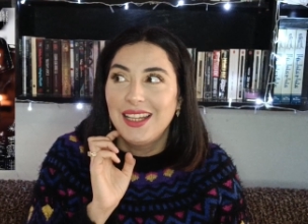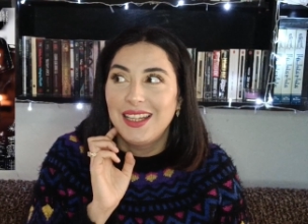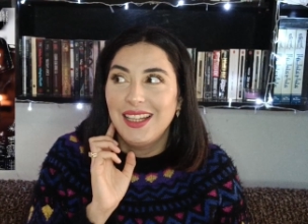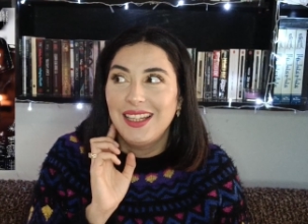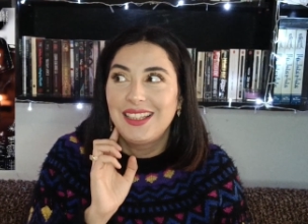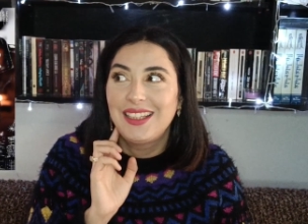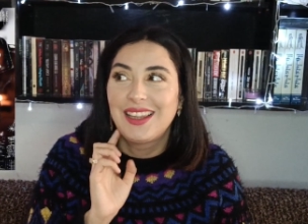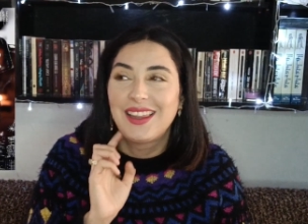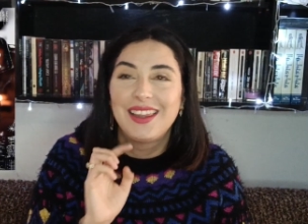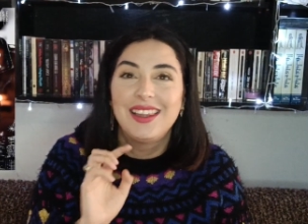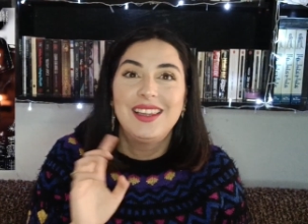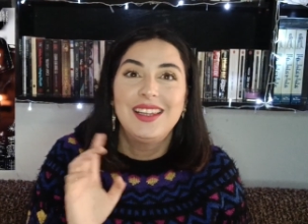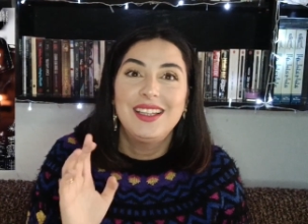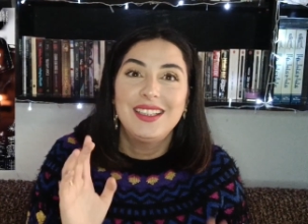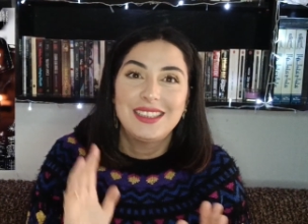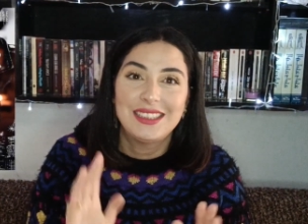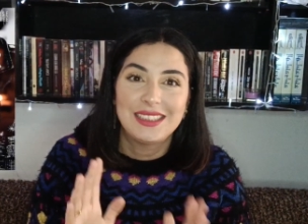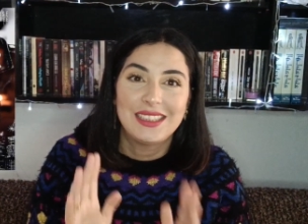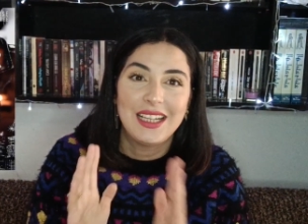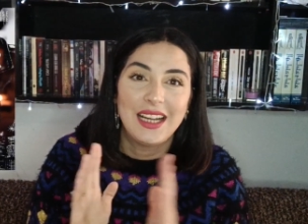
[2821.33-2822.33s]
like
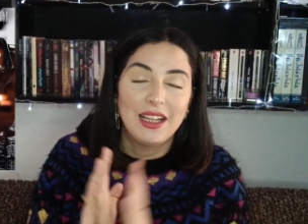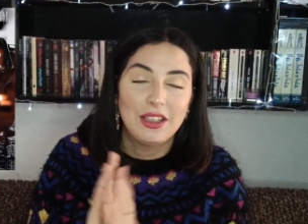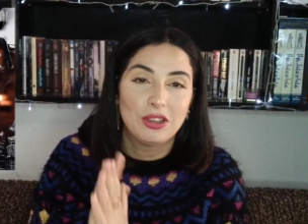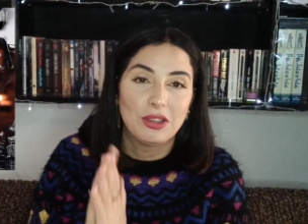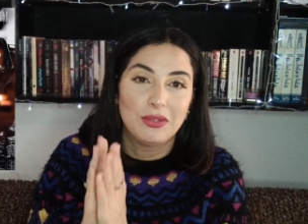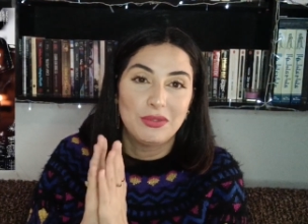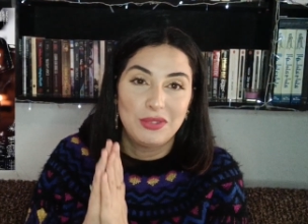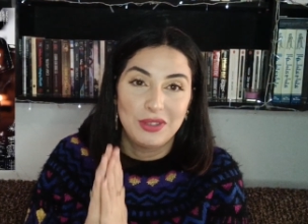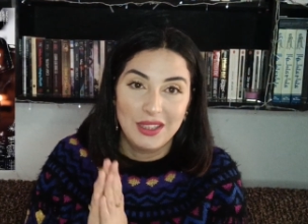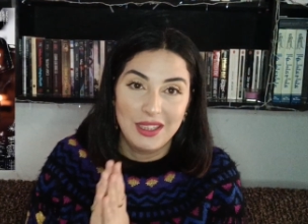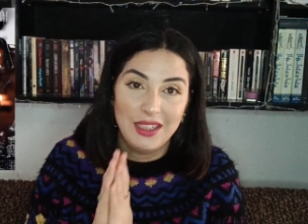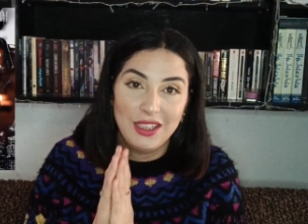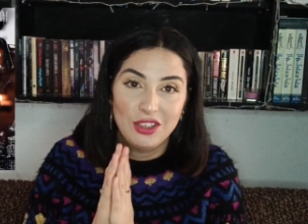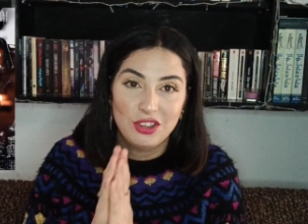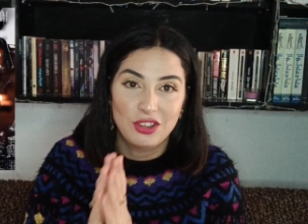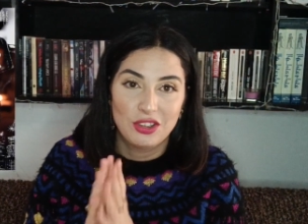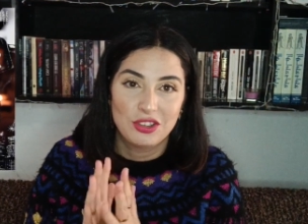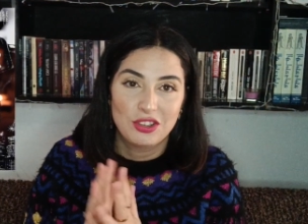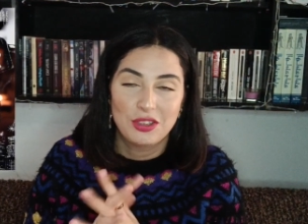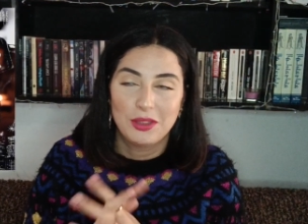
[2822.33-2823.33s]
this kind of
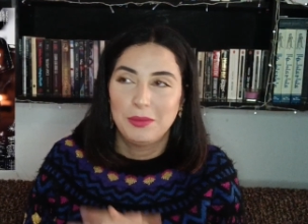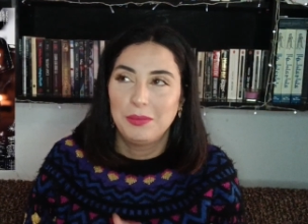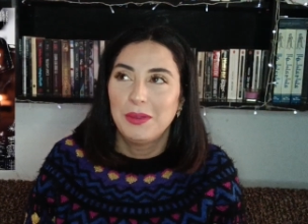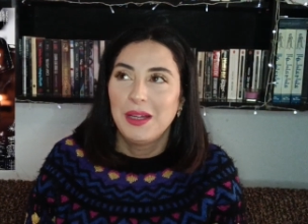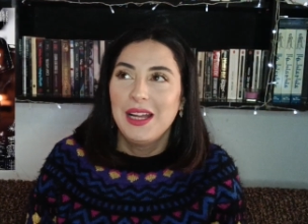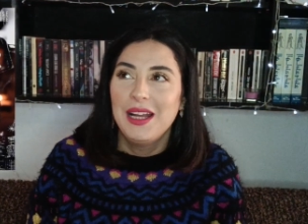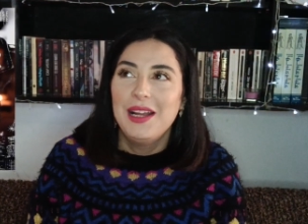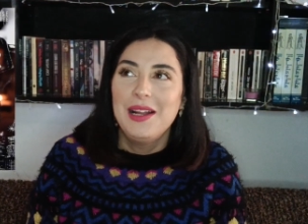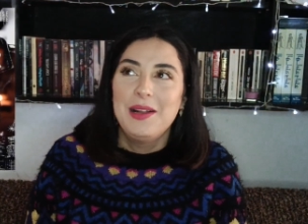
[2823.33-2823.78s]
relationship.